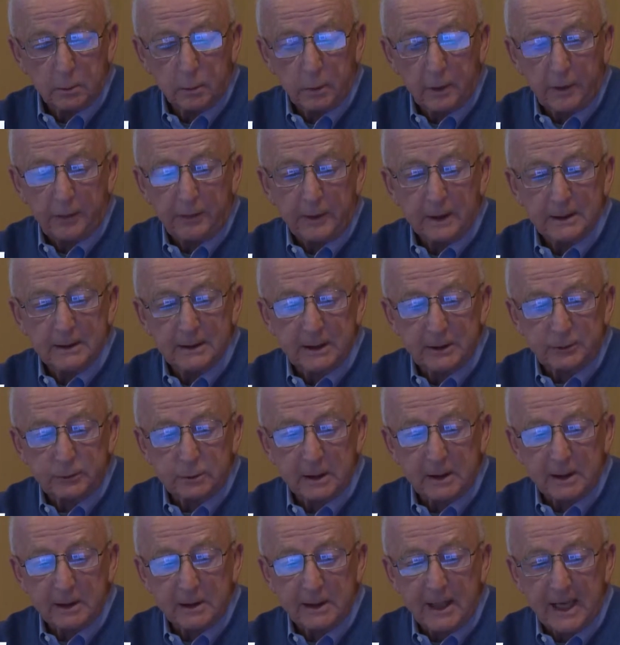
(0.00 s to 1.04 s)
with
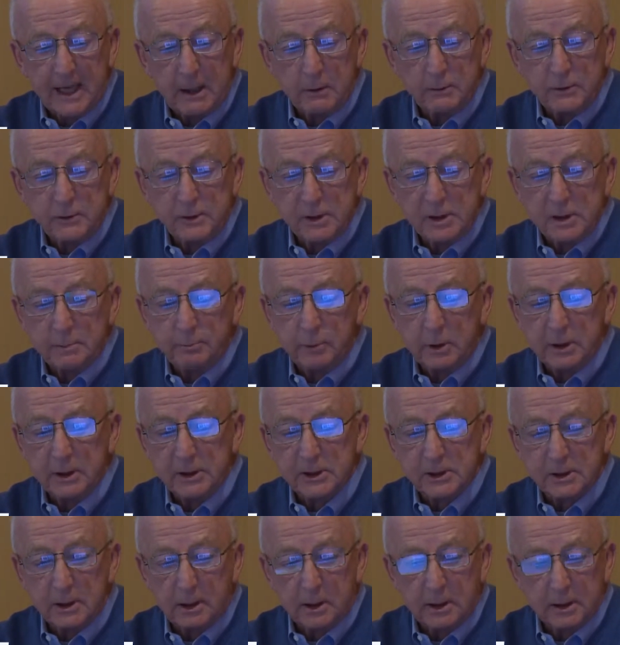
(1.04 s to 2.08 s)
literally thousands
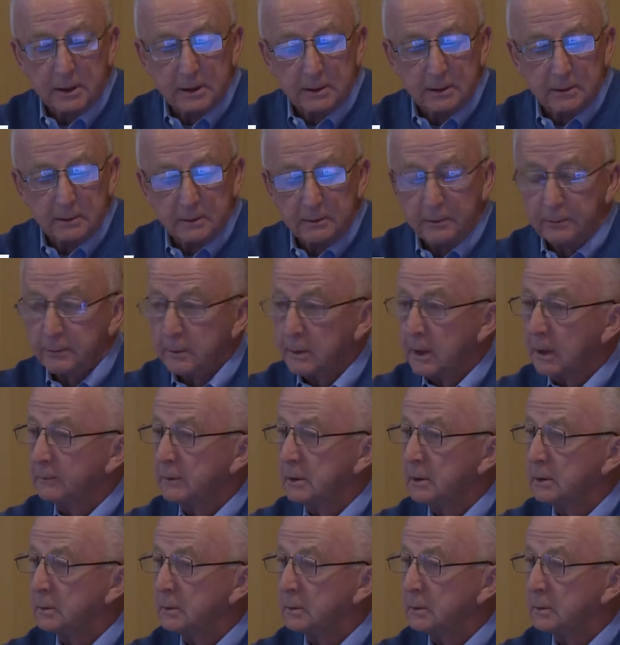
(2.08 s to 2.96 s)
being started throughout